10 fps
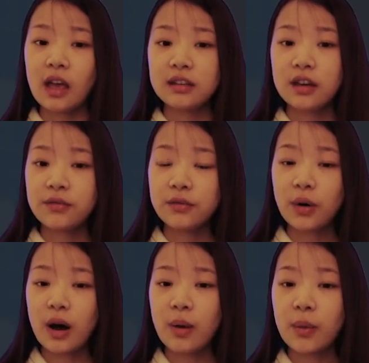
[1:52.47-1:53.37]

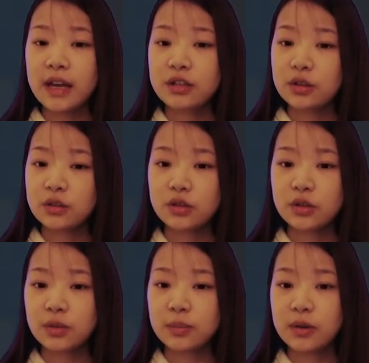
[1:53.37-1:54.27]
Therefore, our agents
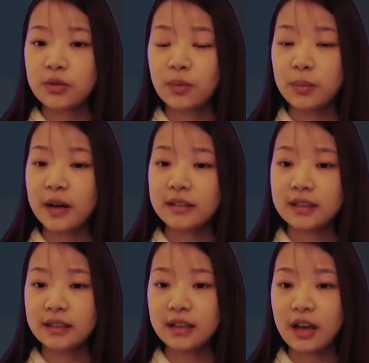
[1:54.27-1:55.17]
should be
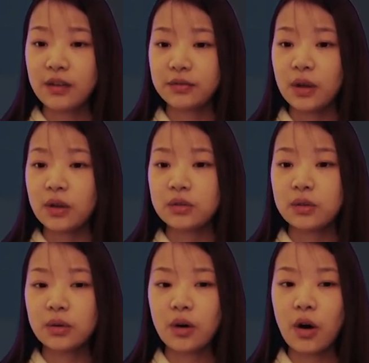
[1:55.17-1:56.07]
robust enough
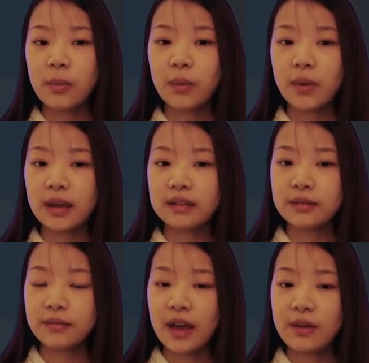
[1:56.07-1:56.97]
to cope
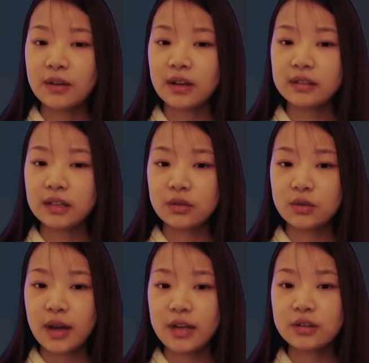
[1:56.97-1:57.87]
with various
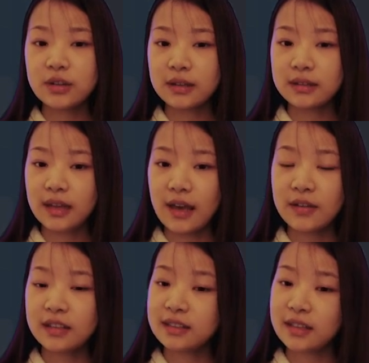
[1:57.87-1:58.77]
situations
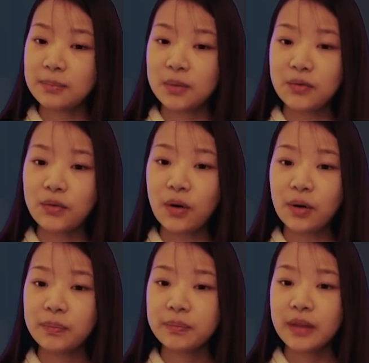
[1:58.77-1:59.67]
haven't seen
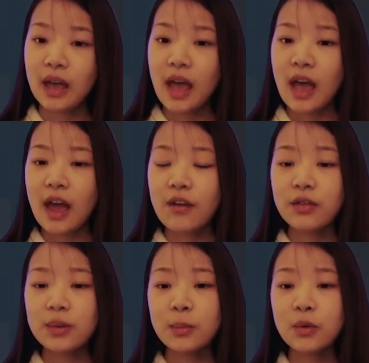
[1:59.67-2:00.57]
before.
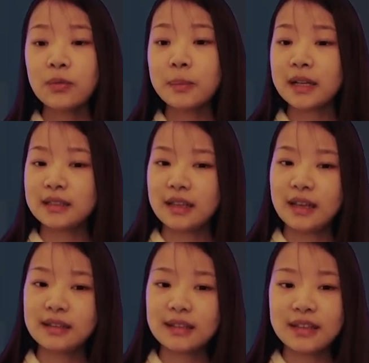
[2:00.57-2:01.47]
Every movement
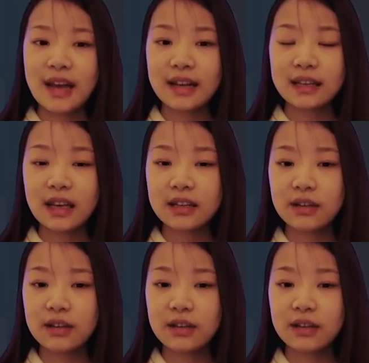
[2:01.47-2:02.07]
is a delicate